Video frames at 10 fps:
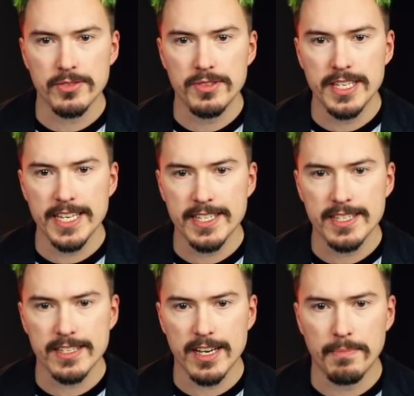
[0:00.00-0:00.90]
So
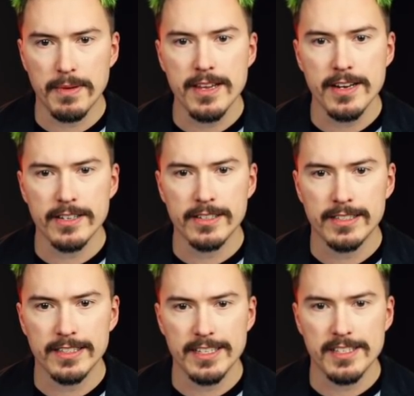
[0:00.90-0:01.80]
this up
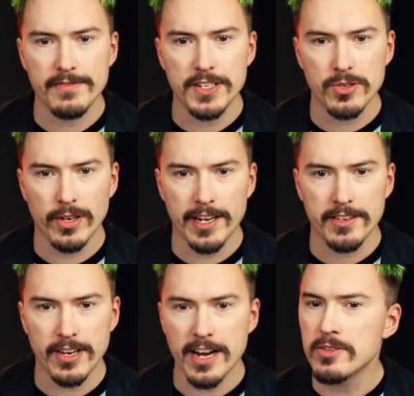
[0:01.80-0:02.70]
here is the visual
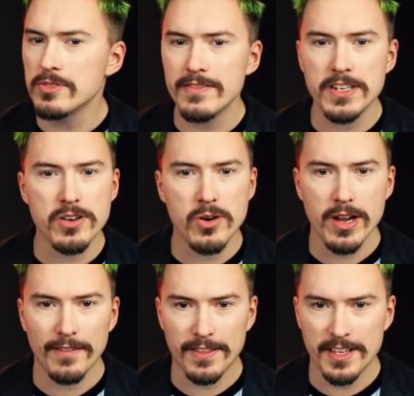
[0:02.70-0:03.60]
editor. I don't even know
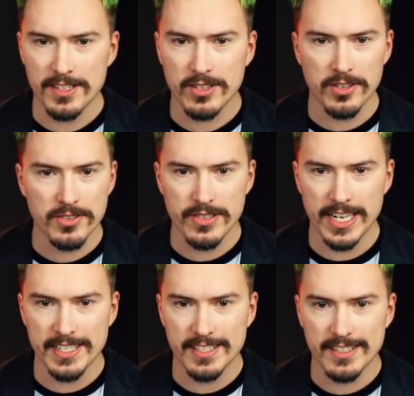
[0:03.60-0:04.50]
if this
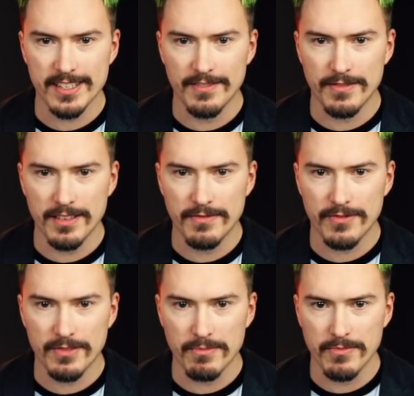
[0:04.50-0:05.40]
contrast,
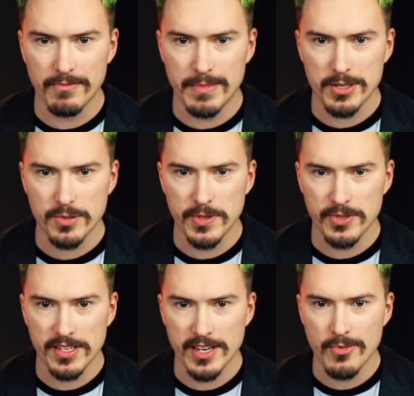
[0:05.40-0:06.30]
if mouse
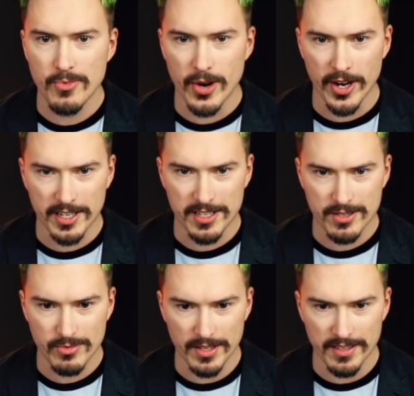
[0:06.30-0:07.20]
pose
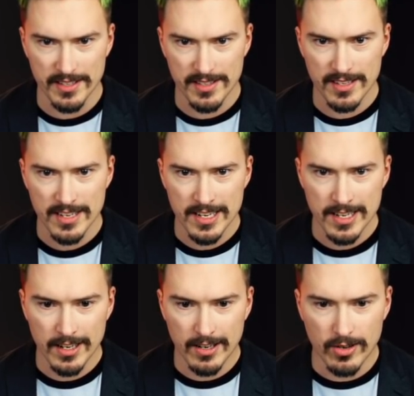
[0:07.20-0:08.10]
works with this
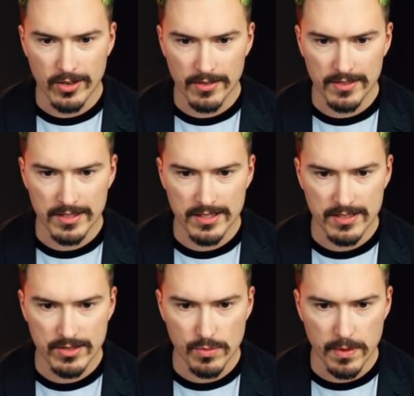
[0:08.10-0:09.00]

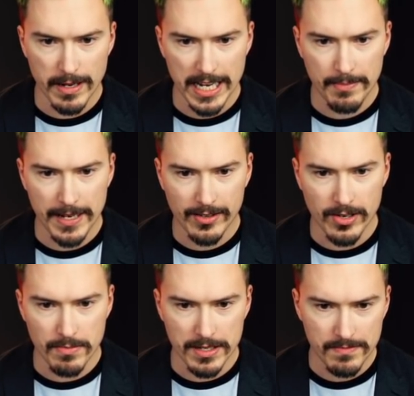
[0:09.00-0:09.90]
super black
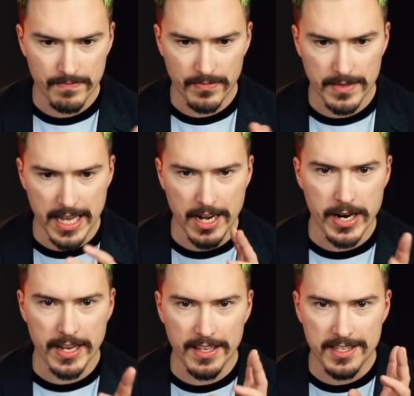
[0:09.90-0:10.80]
background. But
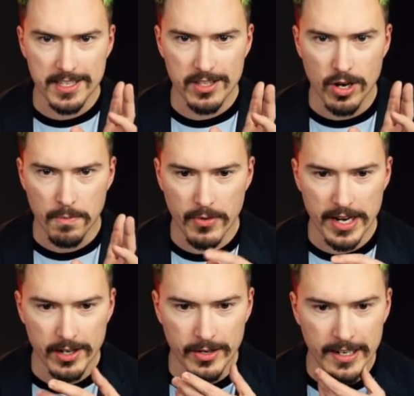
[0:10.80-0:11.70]
anyway, it's the top
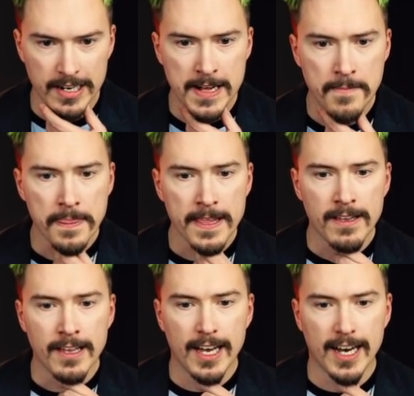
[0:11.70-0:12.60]
window here.
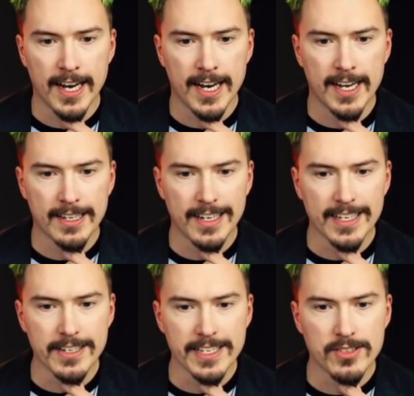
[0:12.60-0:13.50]

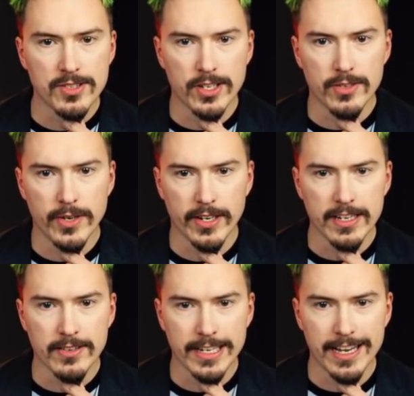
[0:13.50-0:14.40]
Click on it to start
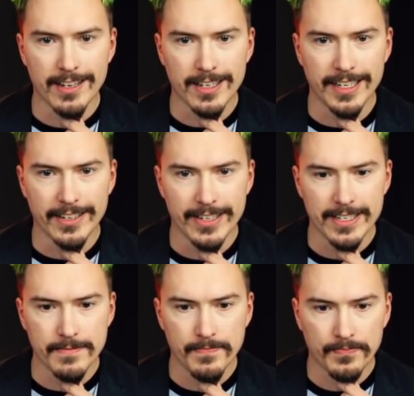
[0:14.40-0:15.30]
working. Okay, I'll click on it.